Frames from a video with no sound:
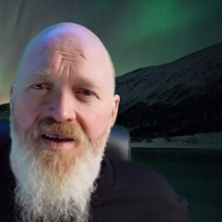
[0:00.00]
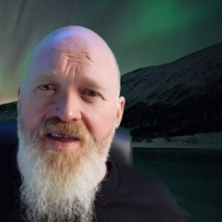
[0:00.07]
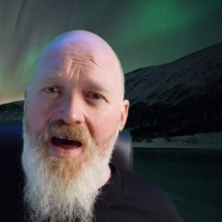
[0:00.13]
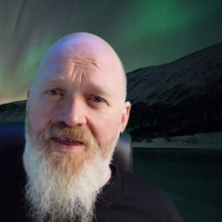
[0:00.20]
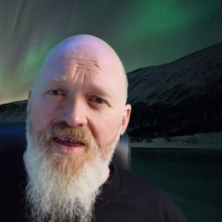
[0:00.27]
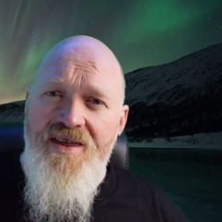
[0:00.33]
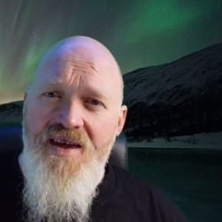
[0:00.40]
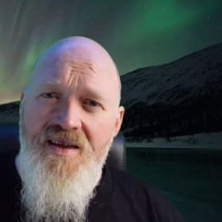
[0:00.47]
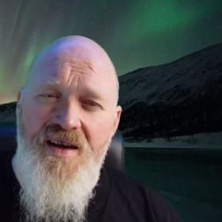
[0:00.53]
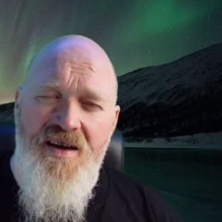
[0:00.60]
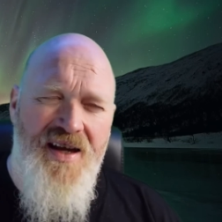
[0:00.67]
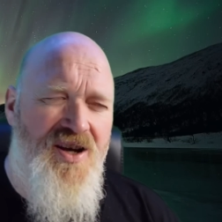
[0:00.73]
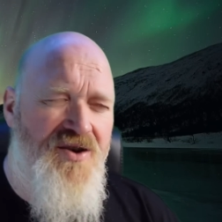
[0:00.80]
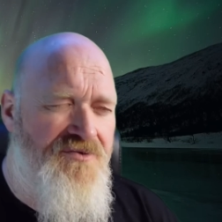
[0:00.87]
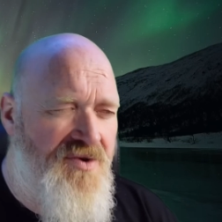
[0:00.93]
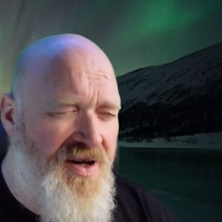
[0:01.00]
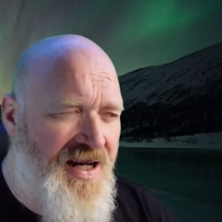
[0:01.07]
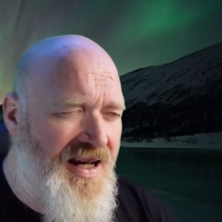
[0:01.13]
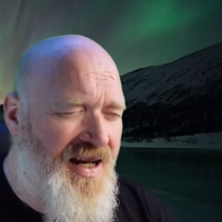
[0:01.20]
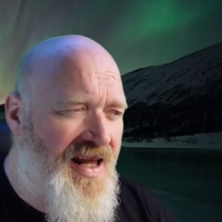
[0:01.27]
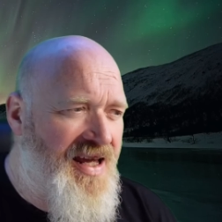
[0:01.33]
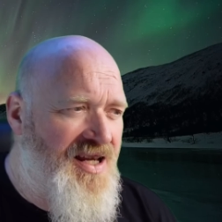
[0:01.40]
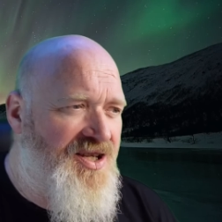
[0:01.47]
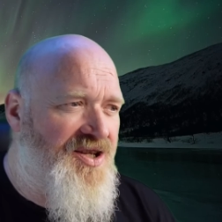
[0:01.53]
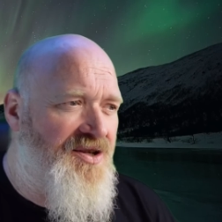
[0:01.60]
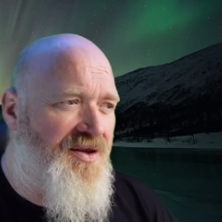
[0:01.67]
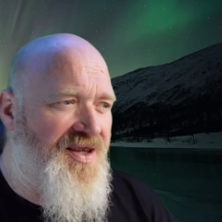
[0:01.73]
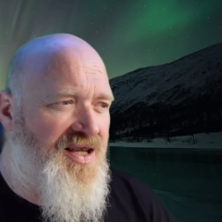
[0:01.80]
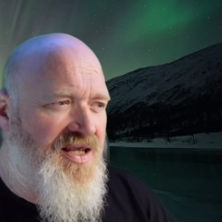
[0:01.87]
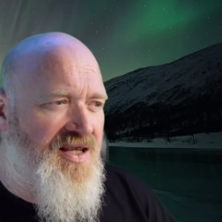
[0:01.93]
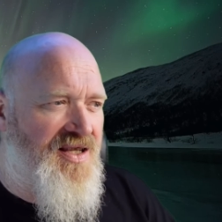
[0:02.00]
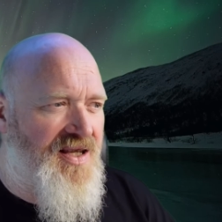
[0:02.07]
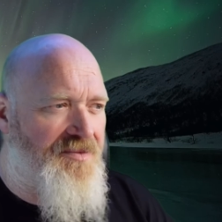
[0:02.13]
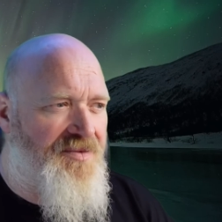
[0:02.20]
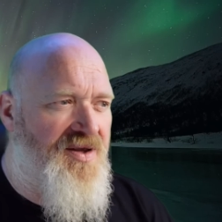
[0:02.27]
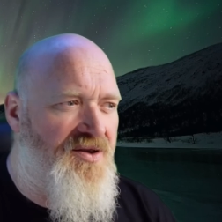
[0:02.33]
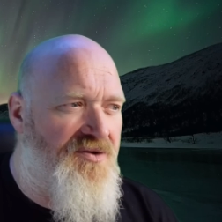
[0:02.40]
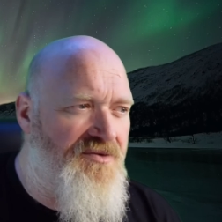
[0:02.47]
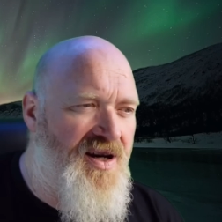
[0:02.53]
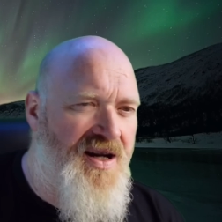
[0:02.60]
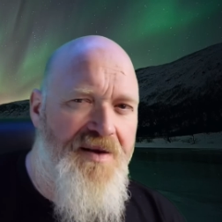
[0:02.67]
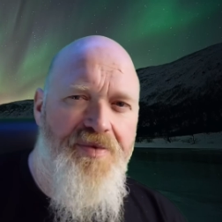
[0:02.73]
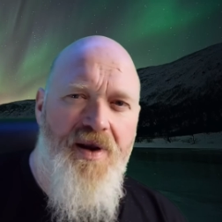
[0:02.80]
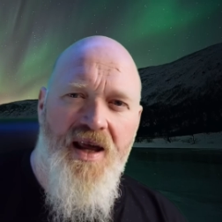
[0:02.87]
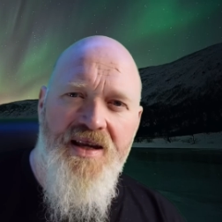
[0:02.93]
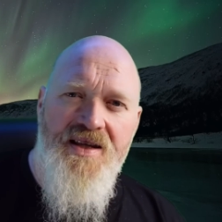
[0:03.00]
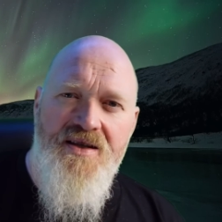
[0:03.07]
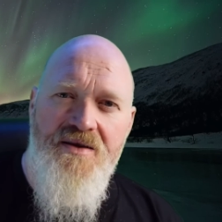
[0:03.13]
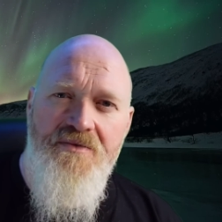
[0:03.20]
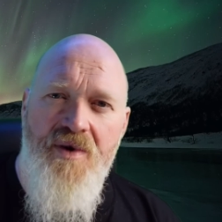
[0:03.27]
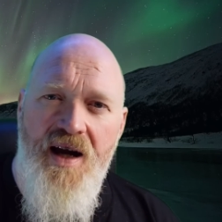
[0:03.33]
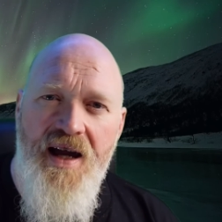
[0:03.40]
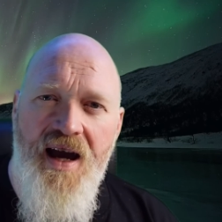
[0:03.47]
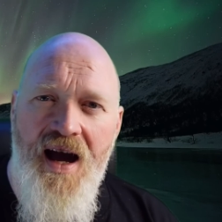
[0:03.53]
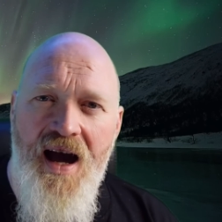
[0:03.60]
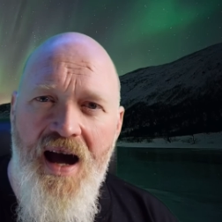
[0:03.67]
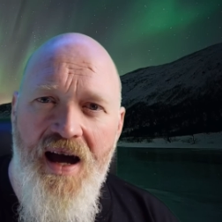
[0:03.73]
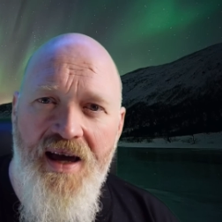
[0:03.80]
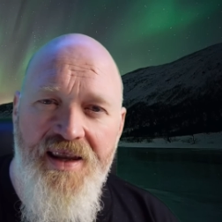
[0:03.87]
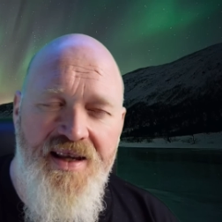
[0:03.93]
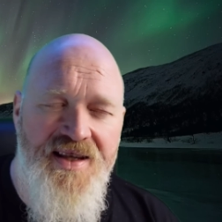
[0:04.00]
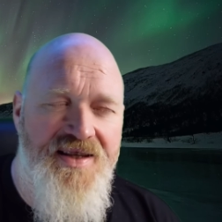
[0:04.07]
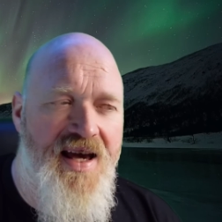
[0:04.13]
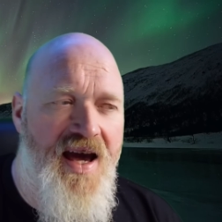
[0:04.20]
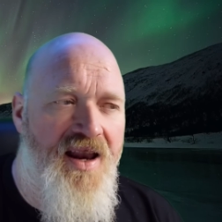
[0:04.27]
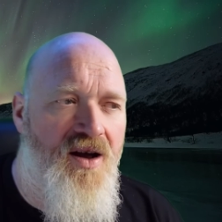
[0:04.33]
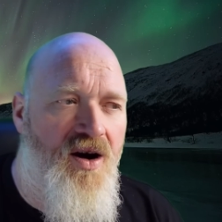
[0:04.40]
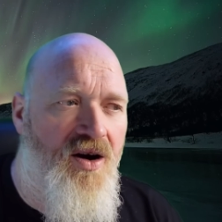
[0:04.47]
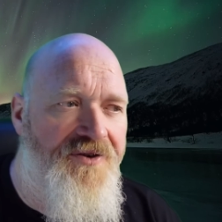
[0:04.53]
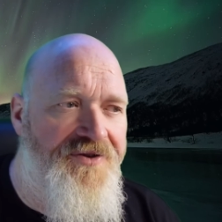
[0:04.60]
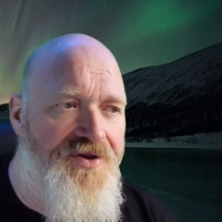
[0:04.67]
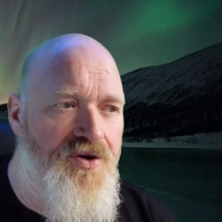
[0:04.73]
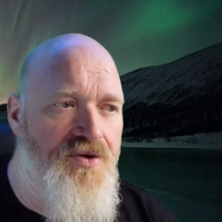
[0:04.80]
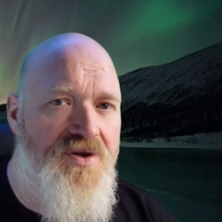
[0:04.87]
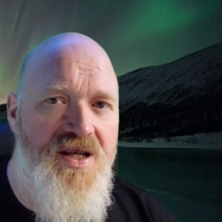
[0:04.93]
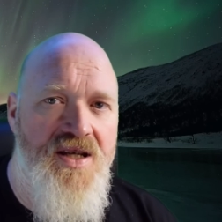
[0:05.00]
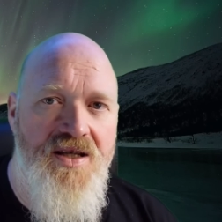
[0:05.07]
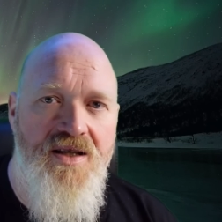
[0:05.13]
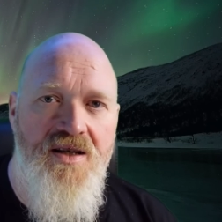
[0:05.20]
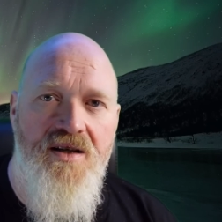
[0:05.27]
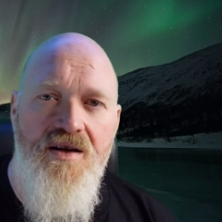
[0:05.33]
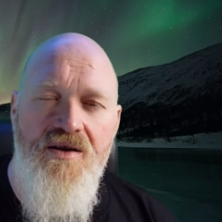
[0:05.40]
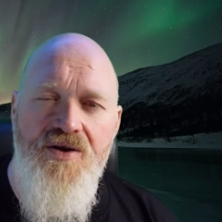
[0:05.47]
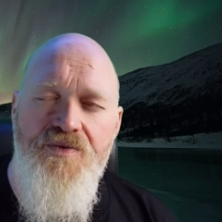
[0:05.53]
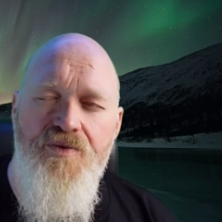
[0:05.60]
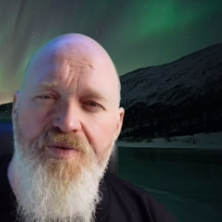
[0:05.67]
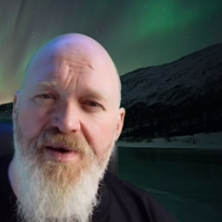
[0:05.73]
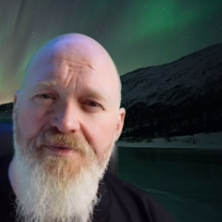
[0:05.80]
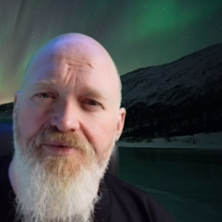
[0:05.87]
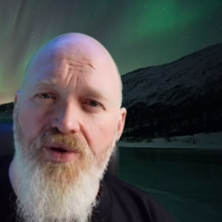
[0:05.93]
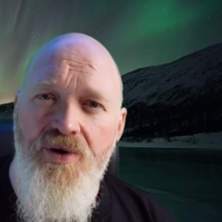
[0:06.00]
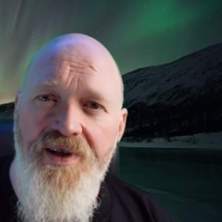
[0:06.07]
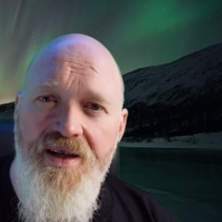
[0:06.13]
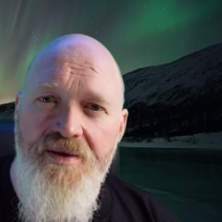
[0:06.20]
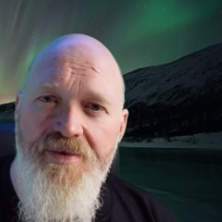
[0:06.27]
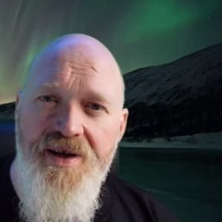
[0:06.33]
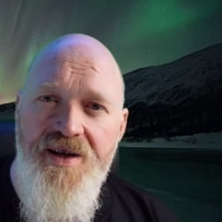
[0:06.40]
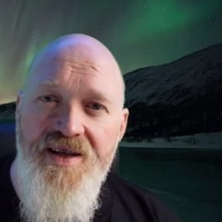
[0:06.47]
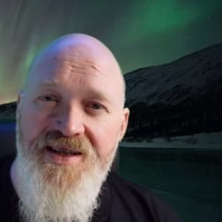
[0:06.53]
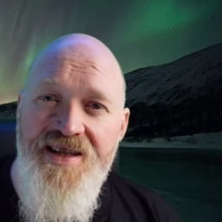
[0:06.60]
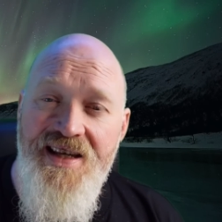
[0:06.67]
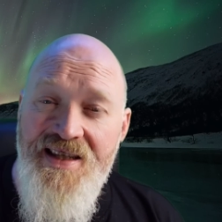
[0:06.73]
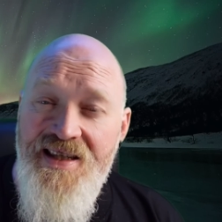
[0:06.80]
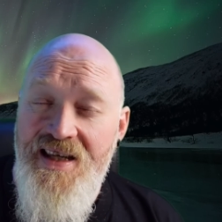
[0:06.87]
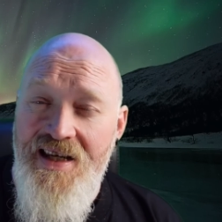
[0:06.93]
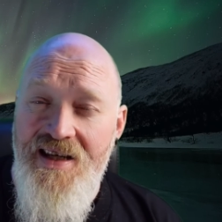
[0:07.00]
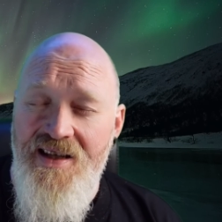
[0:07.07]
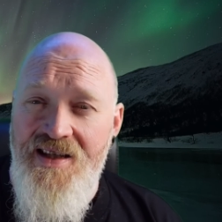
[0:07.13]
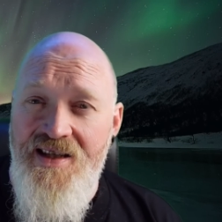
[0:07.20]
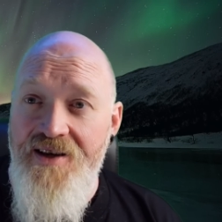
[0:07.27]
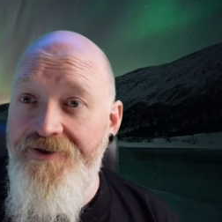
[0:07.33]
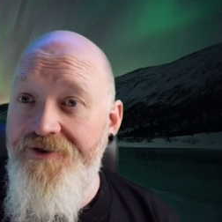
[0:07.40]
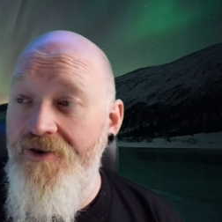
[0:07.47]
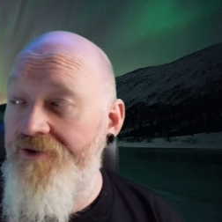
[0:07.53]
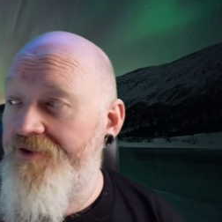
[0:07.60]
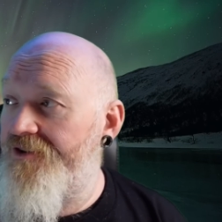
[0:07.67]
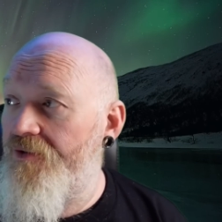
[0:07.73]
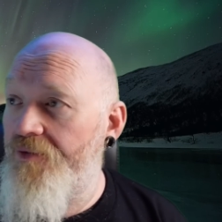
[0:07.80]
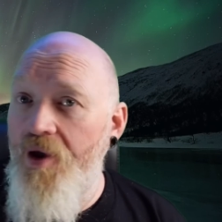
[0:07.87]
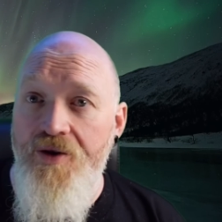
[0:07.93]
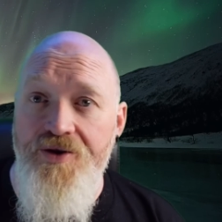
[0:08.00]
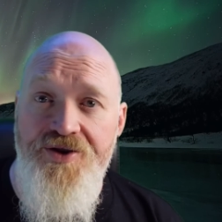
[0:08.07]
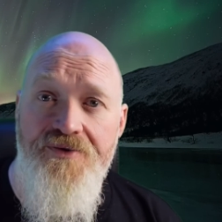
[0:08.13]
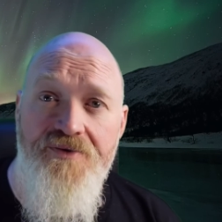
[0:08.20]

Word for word: The other thing that it can really lead to, and this is something that really plays to my heart, is that often autistic girls will be bullied because they're seen as different from those